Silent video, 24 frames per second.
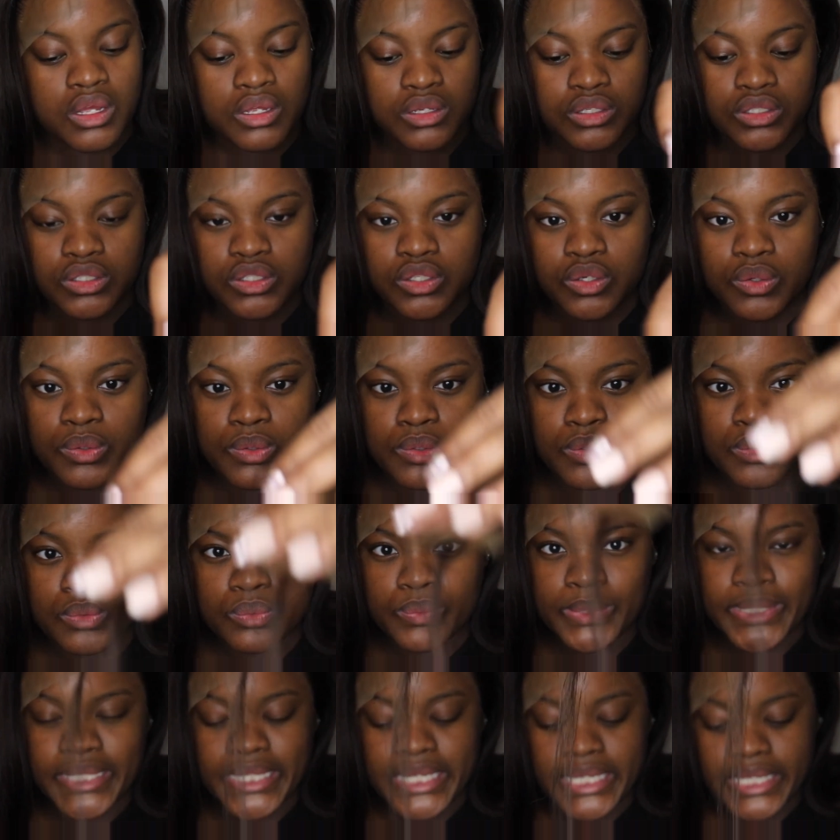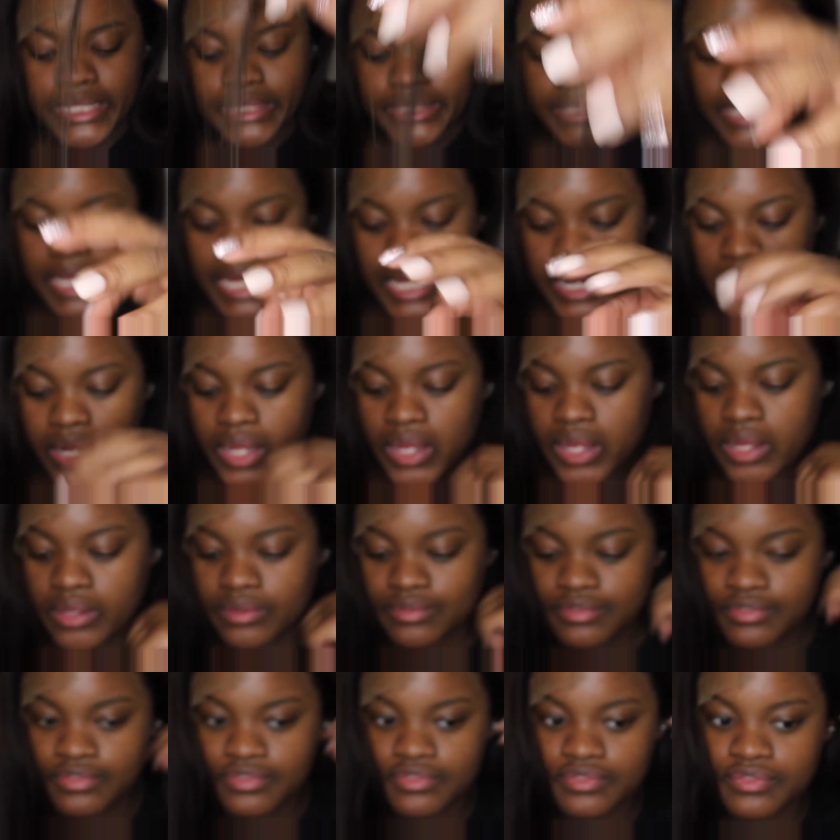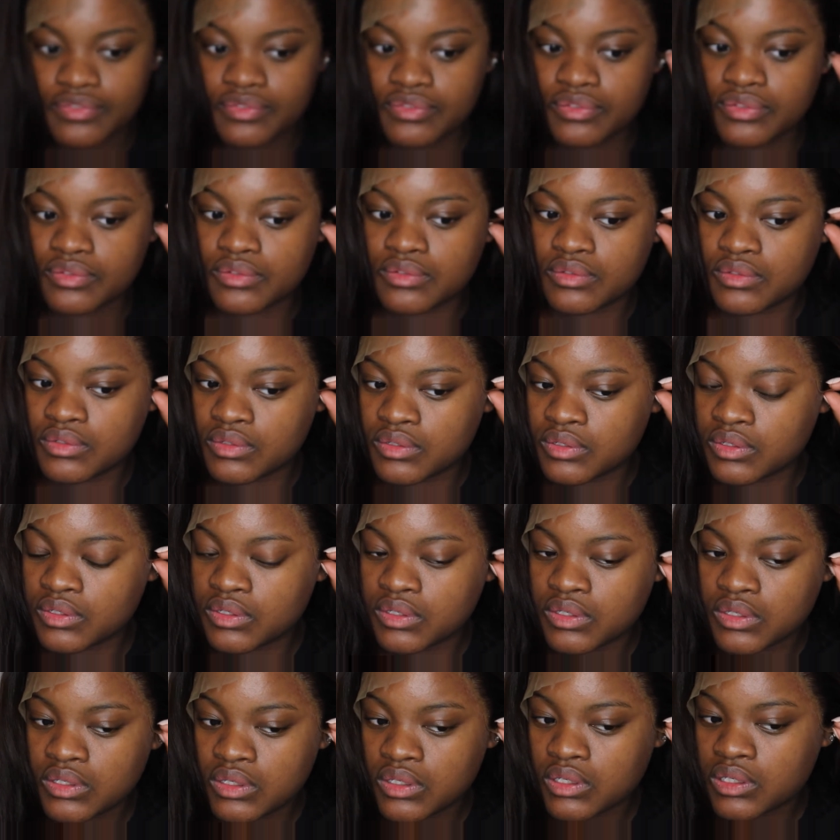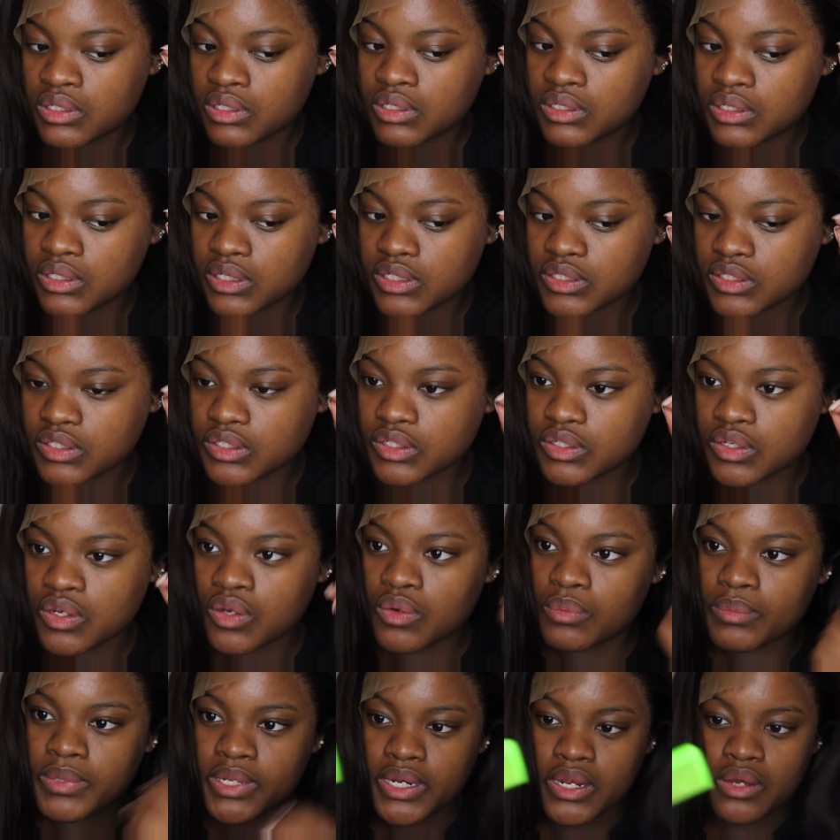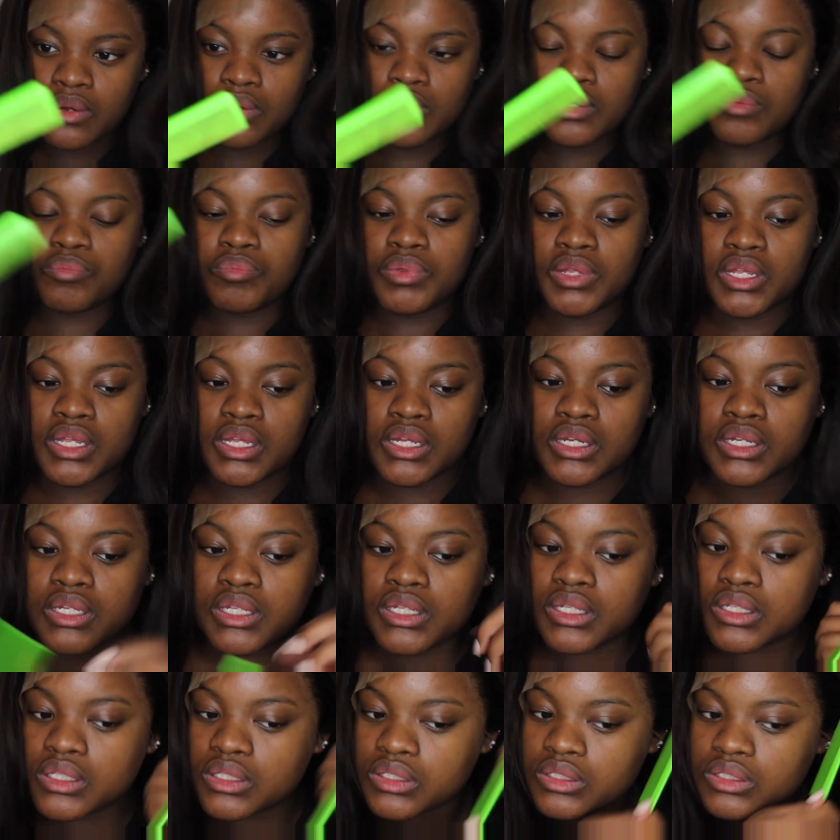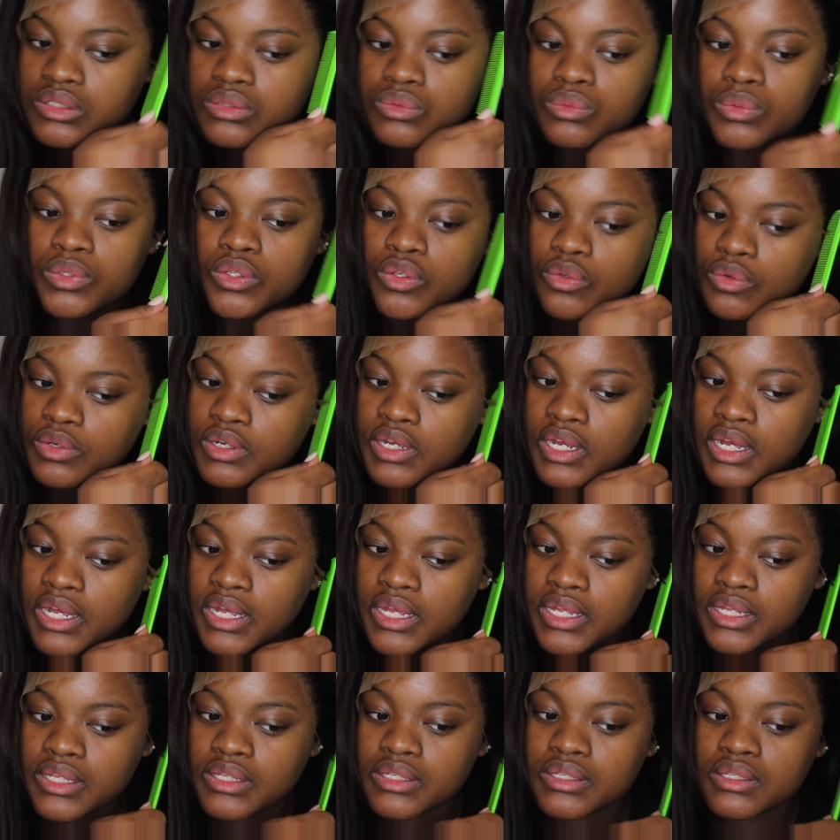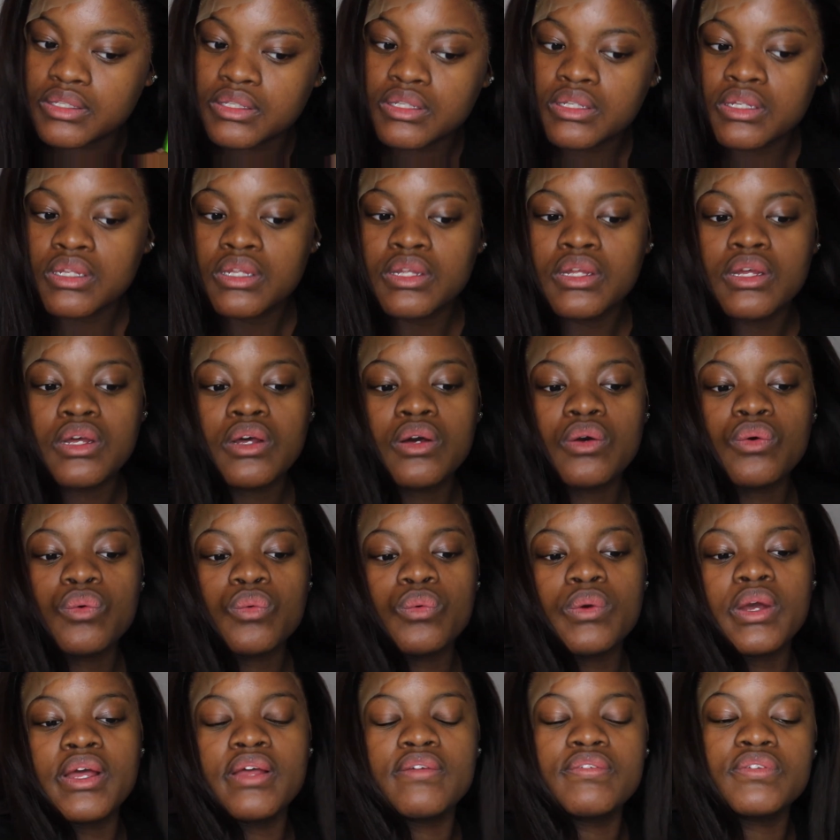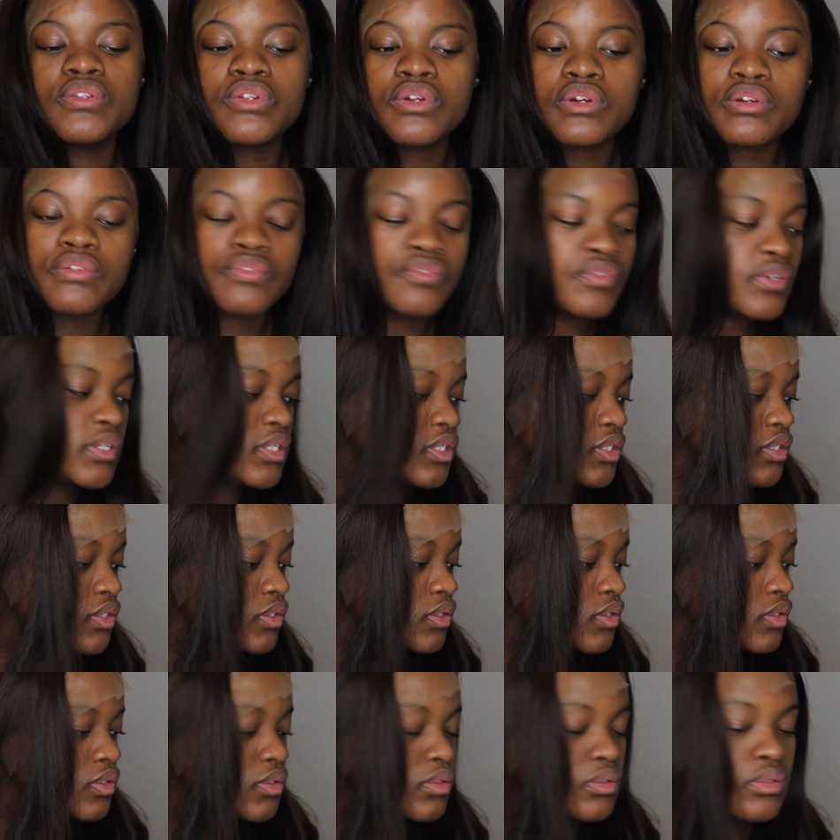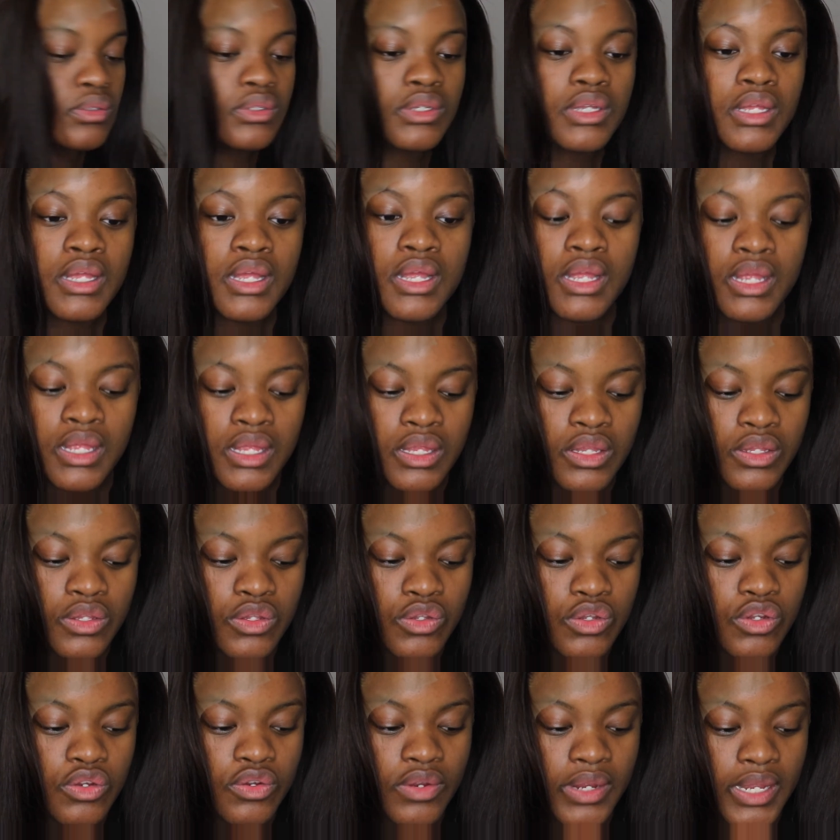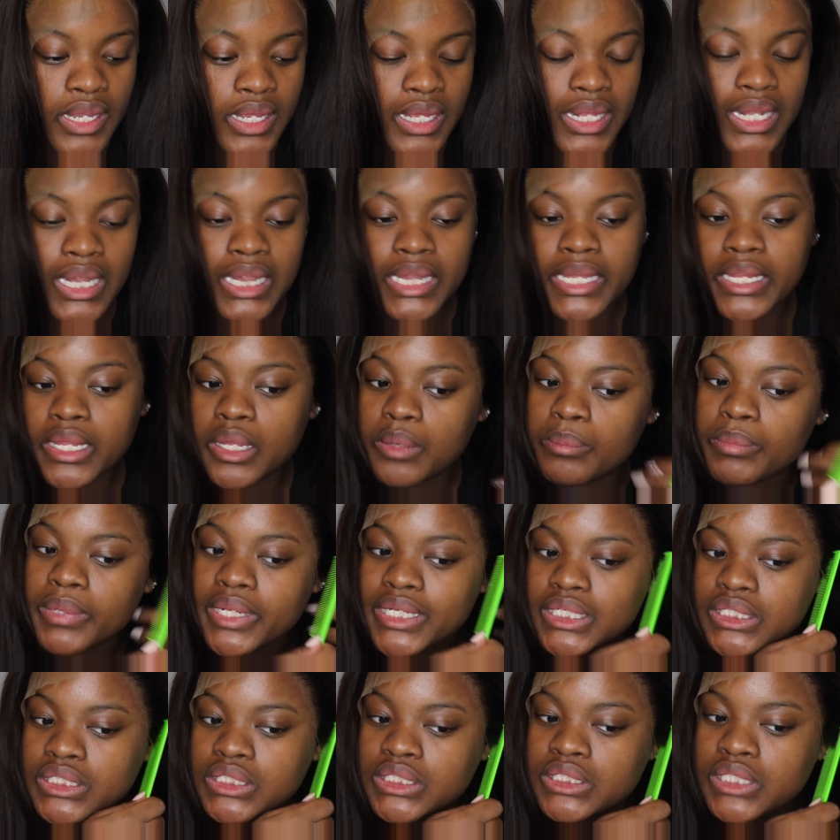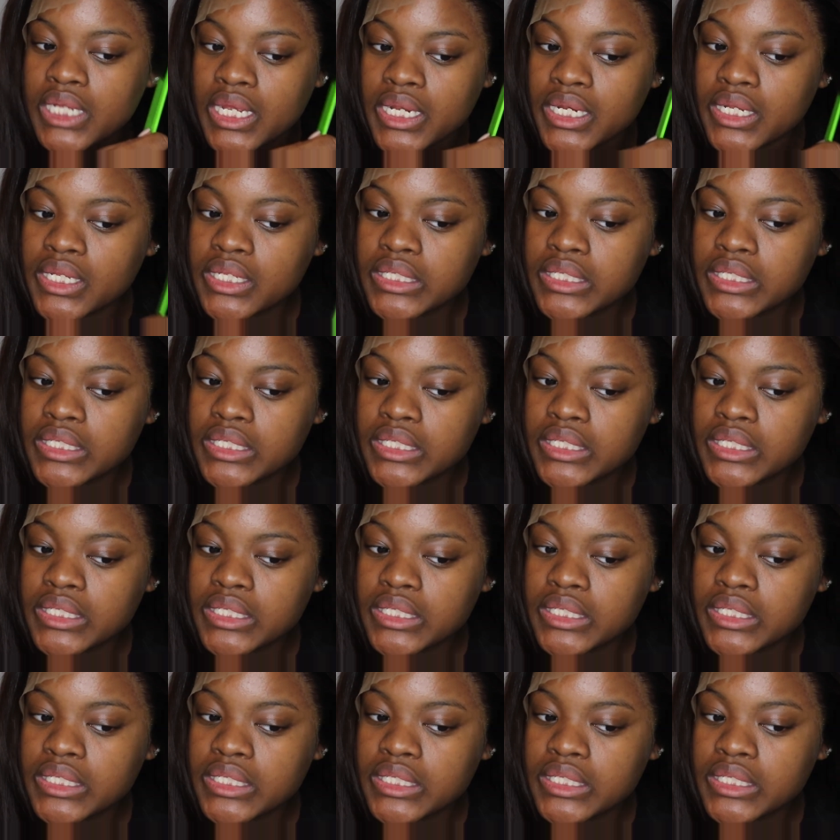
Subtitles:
So we cut that off. Let's comb it out a bit, because when you cut a weft or a frontal, you create a little bit of shedding.